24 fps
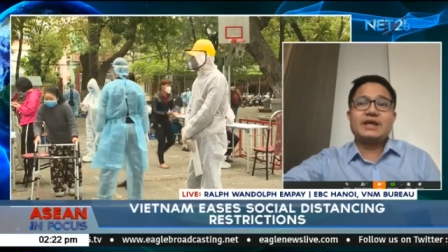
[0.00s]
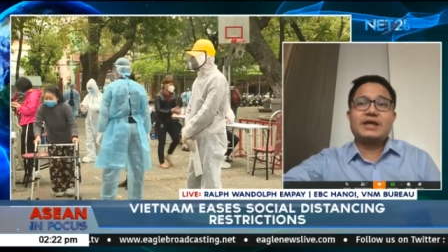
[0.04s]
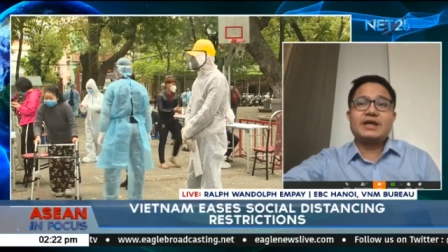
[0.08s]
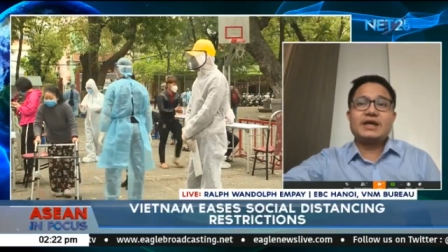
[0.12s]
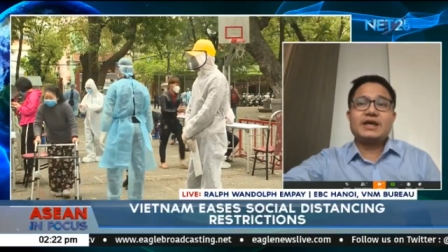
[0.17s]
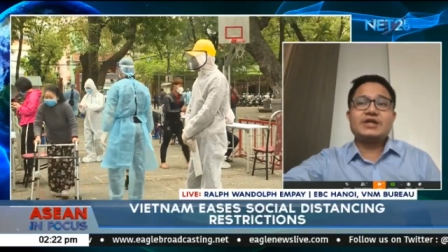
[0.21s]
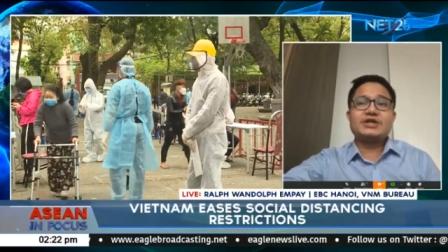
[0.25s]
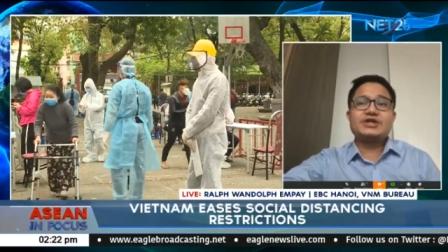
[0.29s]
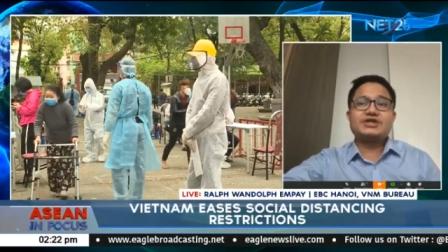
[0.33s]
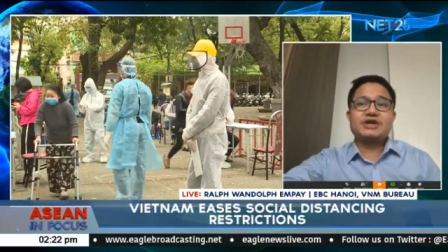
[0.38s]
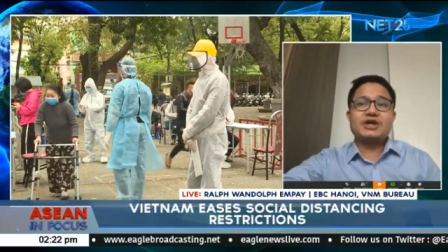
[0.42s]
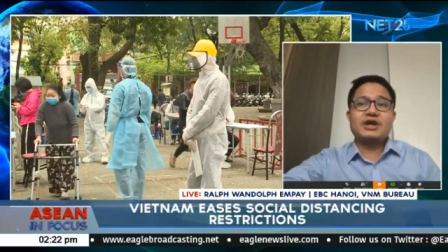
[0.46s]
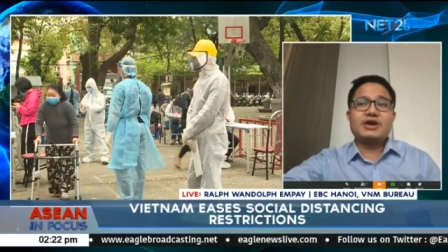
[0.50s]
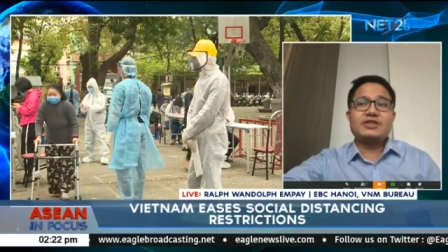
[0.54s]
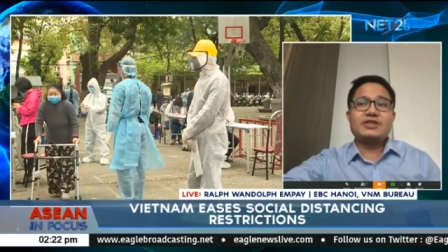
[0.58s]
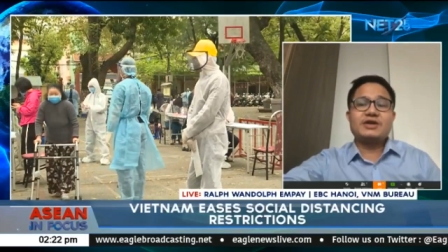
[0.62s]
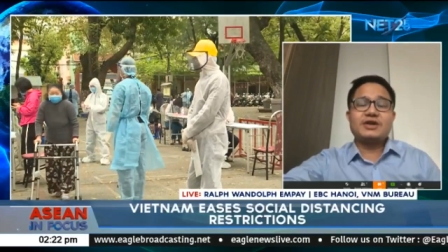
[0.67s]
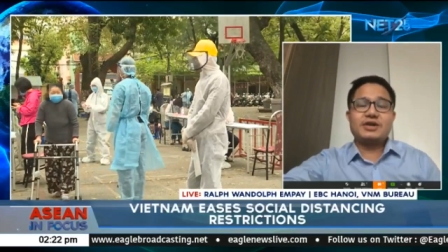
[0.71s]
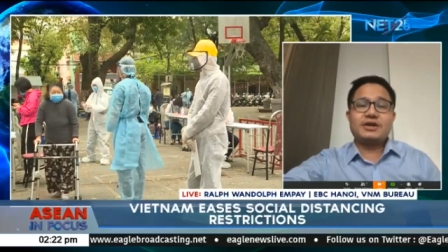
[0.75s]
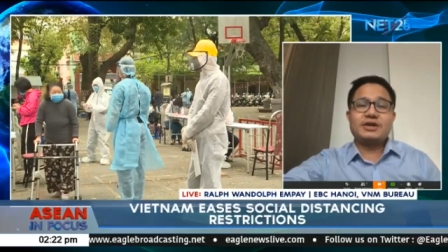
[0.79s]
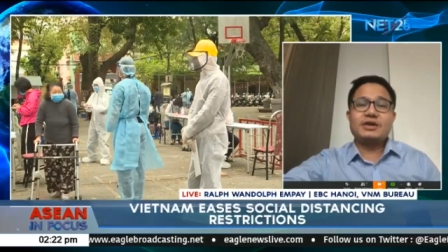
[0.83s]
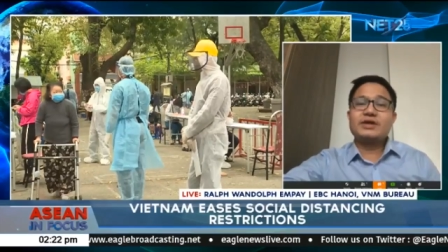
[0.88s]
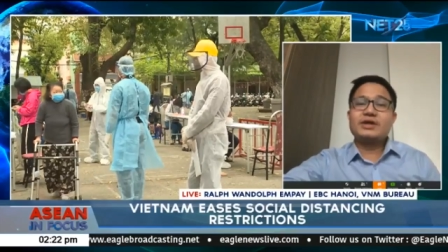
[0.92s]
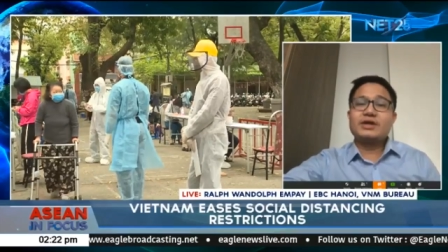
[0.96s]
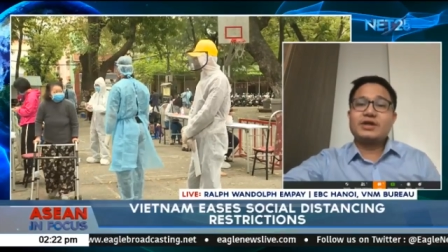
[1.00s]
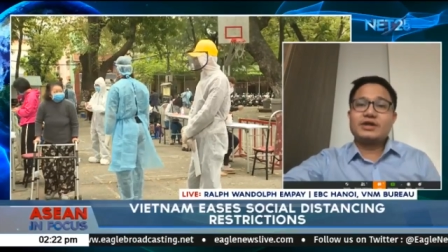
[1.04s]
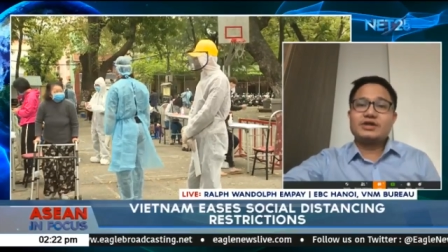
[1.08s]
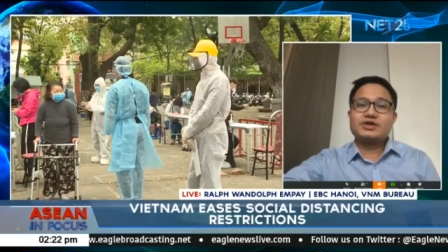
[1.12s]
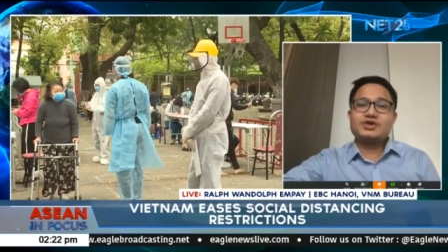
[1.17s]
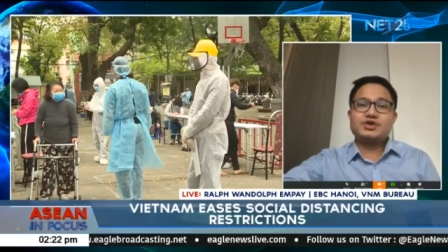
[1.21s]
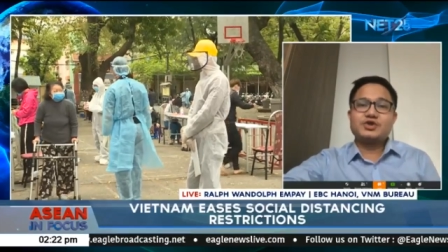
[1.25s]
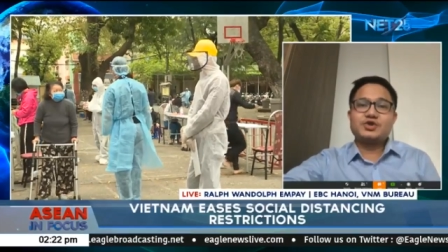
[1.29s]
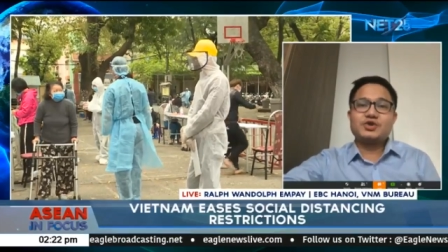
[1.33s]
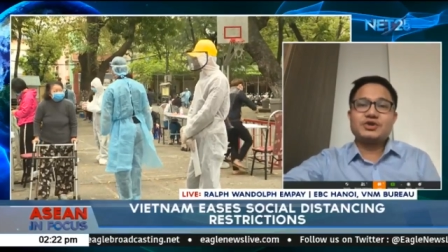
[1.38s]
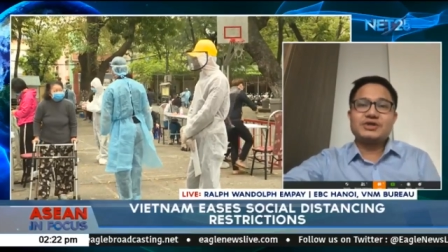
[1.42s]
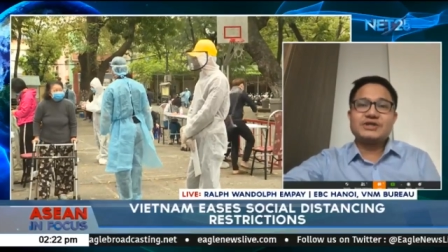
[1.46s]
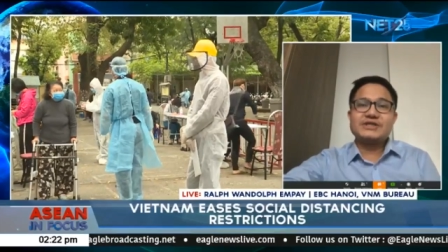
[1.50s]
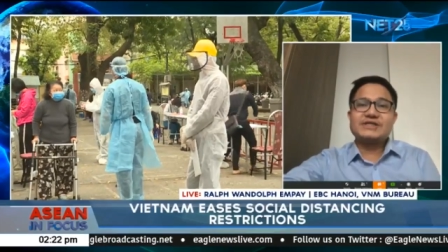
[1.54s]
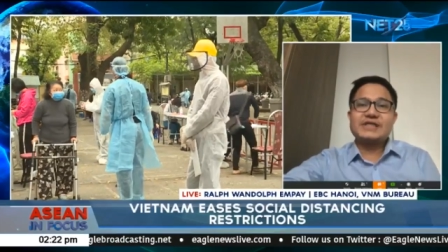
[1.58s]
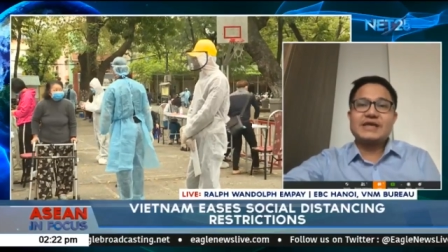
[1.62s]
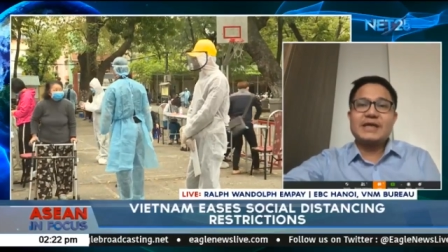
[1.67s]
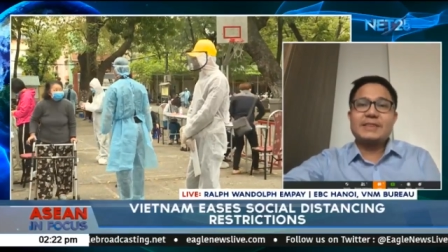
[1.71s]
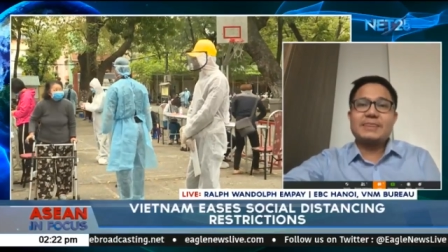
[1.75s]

each other, Chung said.